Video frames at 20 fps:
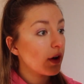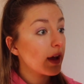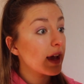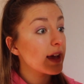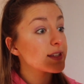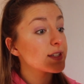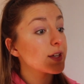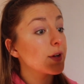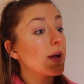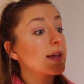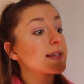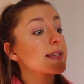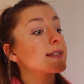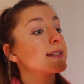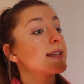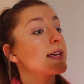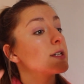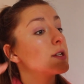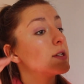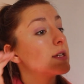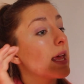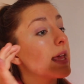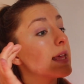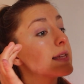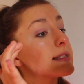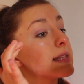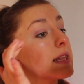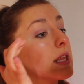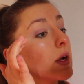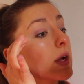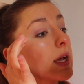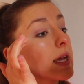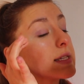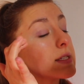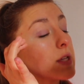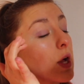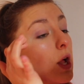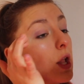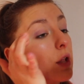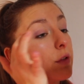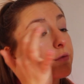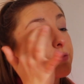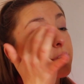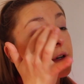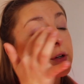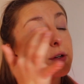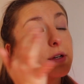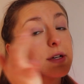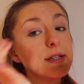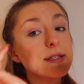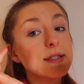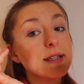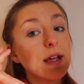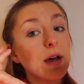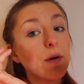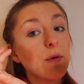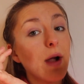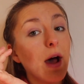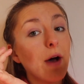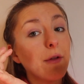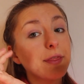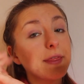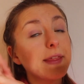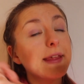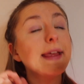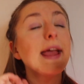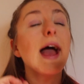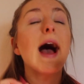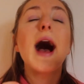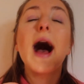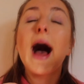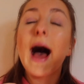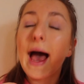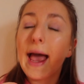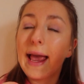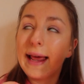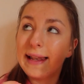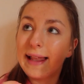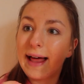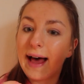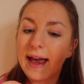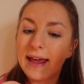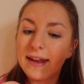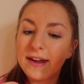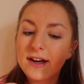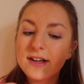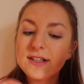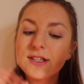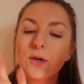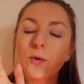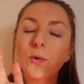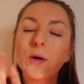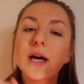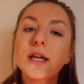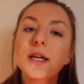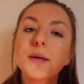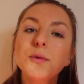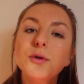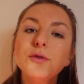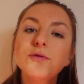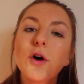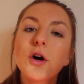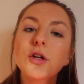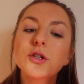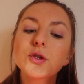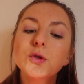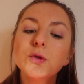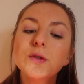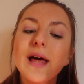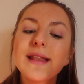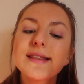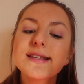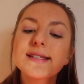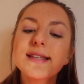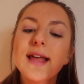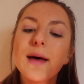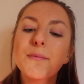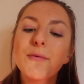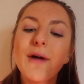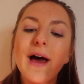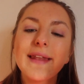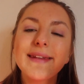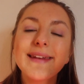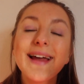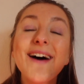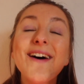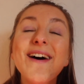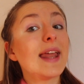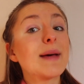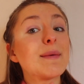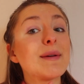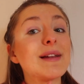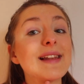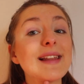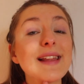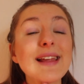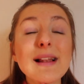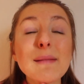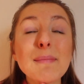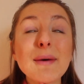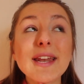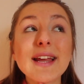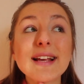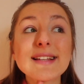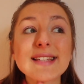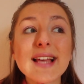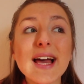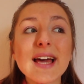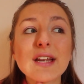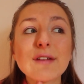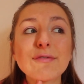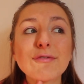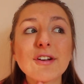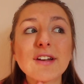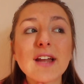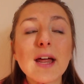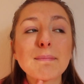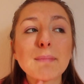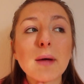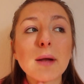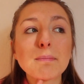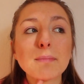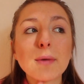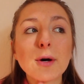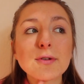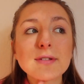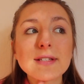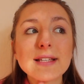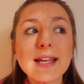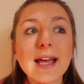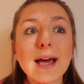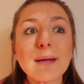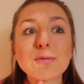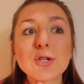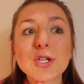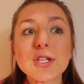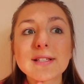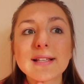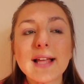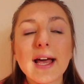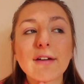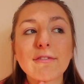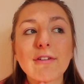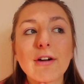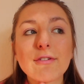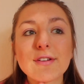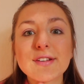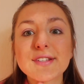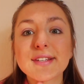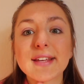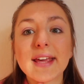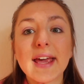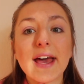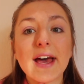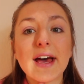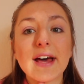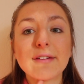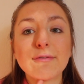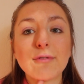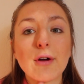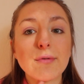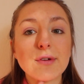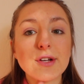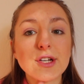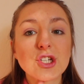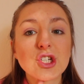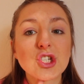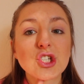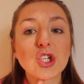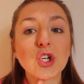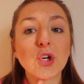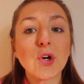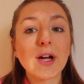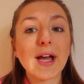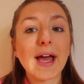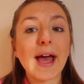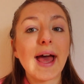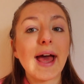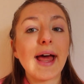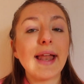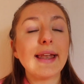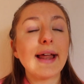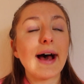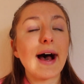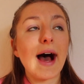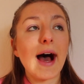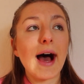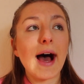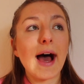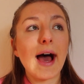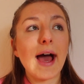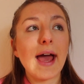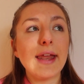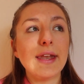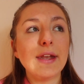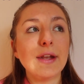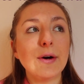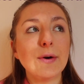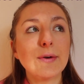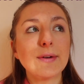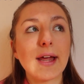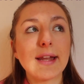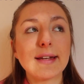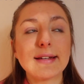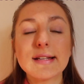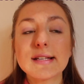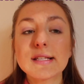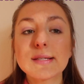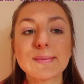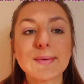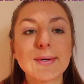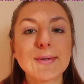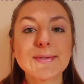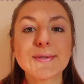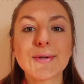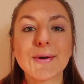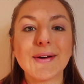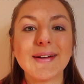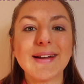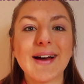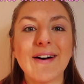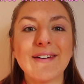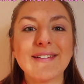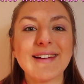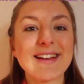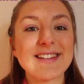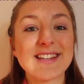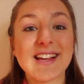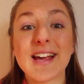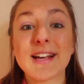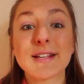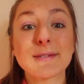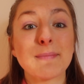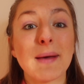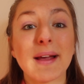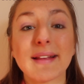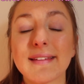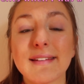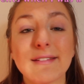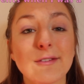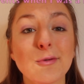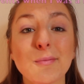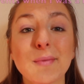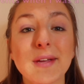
Okay, so as I said, today's look is all focused around the eyeliner, so we're gonna move on to that step right now. And I'm a little bit excited for that, but mostly I'm just like very scared, very shook, and I know that this won't turn out as I expect it to